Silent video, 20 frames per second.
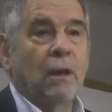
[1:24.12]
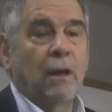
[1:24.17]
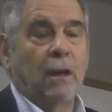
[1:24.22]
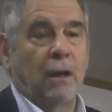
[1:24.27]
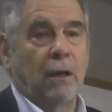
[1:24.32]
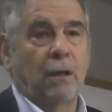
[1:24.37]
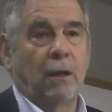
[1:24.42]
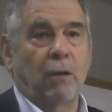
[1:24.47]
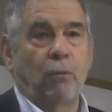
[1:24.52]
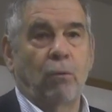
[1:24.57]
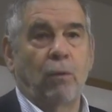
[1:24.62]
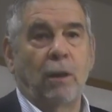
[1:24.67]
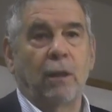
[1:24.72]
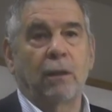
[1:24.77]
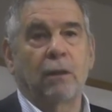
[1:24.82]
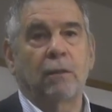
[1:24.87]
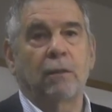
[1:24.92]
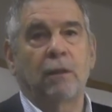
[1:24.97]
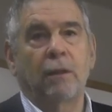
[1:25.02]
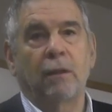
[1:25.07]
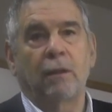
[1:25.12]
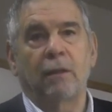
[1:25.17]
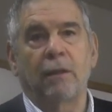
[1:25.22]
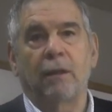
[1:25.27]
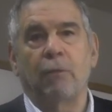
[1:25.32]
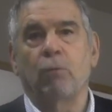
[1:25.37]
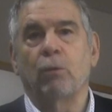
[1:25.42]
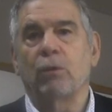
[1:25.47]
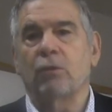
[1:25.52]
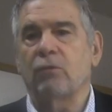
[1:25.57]
and ironically,
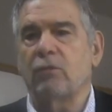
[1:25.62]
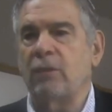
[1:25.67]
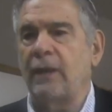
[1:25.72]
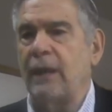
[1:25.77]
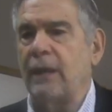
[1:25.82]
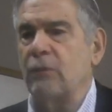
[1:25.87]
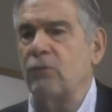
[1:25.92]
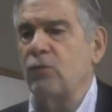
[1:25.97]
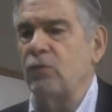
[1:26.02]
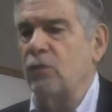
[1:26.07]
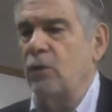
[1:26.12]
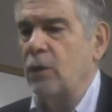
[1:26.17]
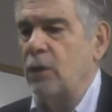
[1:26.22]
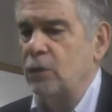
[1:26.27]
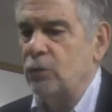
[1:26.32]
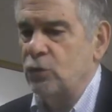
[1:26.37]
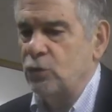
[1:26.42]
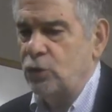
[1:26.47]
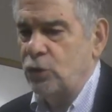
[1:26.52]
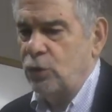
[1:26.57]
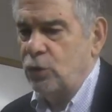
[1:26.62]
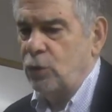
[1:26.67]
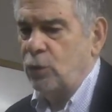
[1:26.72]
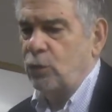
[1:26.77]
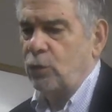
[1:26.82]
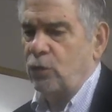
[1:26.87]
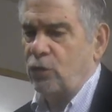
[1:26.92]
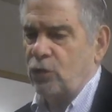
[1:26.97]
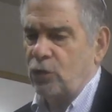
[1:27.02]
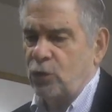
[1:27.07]
they were attacks on
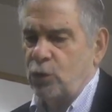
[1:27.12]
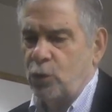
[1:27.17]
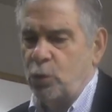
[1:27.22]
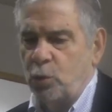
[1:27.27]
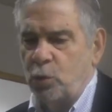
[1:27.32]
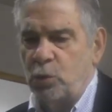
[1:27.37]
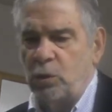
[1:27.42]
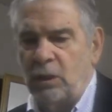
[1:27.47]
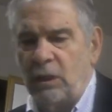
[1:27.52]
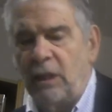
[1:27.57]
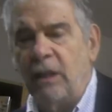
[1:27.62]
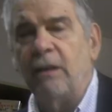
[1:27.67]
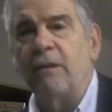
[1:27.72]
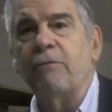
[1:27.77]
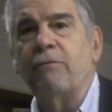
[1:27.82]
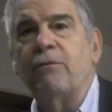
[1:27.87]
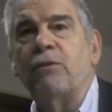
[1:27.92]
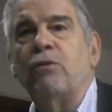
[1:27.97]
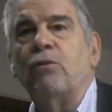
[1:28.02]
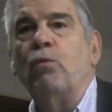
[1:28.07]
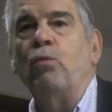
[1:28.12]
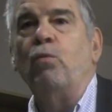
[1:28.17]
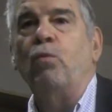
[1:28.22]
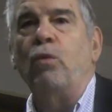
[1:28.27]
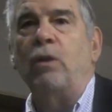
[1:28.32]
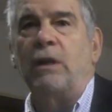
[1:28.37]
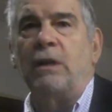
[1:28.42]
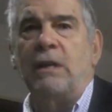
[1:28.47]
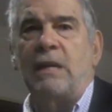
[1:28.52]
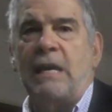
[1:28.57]
Jews who lived
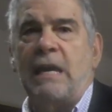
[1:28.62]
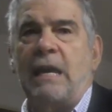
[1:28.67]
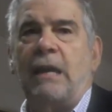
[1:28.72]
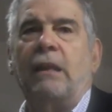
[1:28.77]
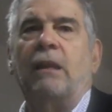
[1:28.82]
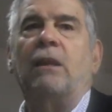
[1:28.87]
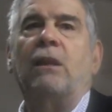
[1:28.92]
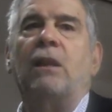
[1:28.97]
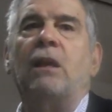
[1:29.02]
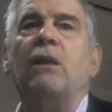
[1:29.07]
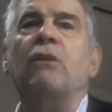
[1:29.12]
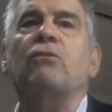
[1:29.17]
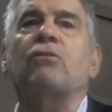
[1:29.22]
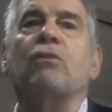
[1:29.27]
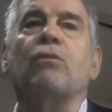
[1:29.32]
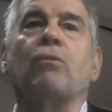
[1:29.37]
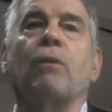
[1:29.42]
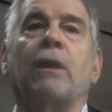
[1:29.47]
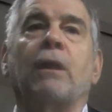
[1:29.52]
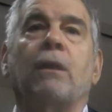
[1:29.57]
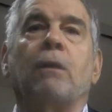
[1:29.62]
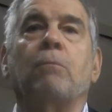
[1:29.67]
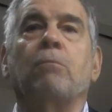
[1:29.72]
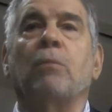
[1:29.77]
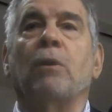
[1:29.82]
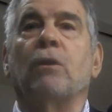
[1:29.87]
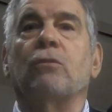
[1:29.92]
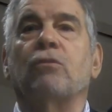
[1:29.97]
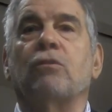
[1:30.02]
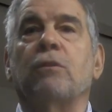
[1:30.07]
in an integrated
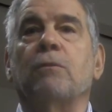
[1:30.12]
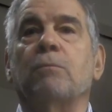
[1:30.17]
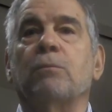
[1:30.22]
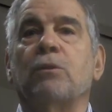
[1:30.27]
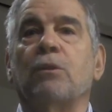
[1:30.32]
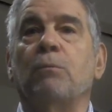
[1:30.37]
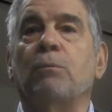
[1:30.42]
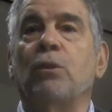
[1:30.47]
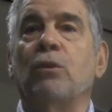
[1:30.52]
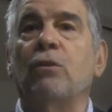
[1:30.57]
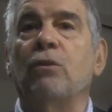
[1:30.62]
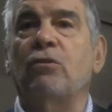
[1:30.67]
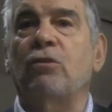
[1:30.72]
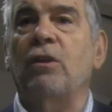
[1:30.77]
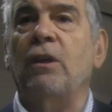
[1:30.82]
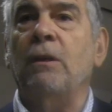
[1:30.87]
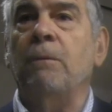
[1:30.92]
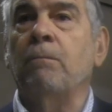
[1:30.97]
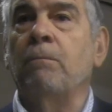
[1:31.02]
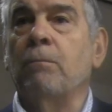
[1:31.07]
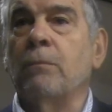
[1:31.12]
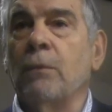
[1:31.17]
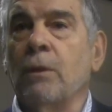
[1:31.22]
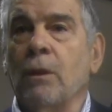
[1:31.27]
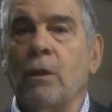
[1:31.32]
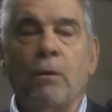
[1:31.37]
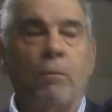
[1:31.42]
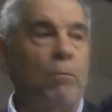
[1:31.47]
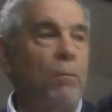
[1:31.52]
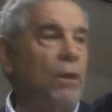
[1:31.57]
Muslim community,
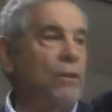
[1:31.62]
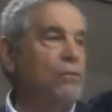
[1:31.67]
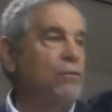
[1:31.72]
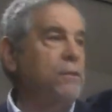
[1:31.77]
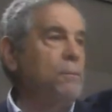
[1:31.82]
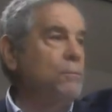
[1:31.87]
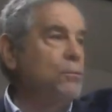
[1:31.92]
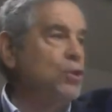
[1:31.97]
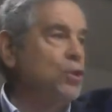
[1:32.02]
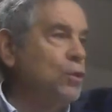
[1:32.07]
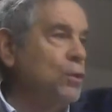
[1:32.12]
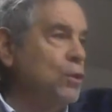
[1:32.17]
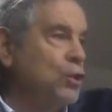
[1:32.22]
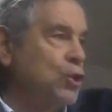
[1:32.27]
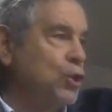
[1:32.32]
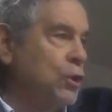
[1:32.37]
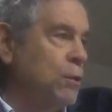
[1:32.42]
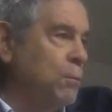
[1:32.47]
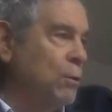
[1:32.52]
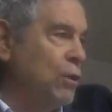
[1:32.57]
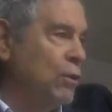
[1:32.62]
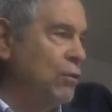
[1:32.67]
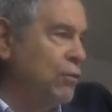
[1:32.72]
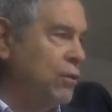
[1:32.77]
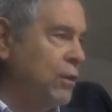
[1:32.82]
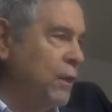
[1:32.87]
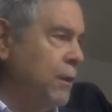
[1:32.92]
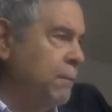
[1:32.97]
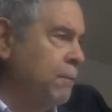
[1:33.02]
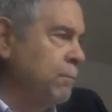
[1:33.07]
Muslim-Jewish
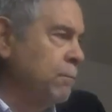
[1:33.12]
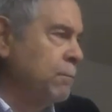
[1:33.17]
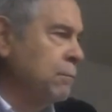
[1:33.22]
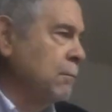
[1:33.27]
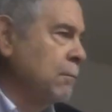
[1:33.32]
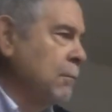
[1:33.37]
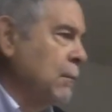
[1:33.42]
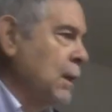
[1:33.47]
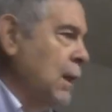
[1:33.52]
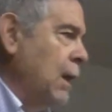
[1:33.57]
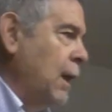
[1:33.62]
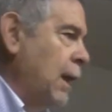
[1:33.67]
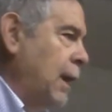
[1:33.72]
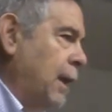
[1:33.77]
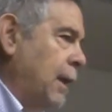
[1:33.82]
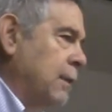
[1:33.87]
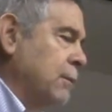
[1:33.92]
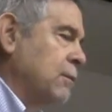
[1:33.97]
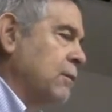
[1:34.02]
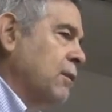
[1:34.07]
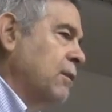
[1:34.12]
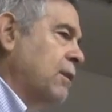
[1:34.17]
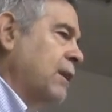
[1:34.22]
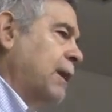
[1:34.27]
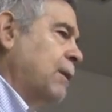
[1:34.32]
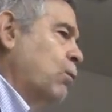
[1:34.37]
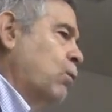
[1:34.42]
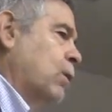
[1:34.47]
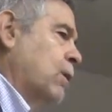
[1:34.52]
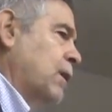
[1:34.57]
community, and
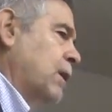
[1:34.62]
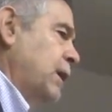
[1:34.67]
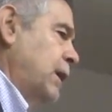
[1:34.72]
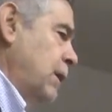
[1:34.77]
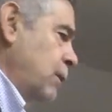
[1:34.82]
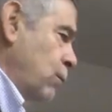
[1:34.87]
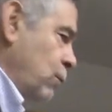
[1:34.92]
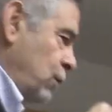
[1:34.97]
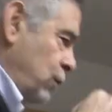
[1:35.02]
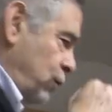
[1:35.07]
they were in